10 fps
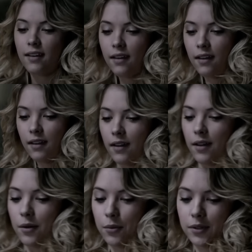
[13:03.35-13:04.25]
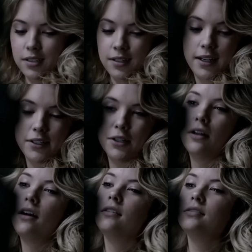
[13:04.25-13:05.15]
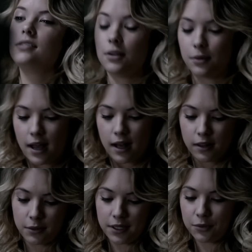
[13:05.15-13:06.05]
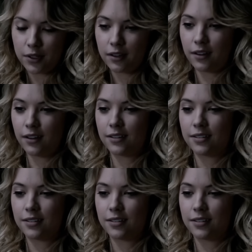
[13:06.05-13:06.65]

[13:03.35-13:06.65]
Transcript: even being willing to kill her own brother to accomplish her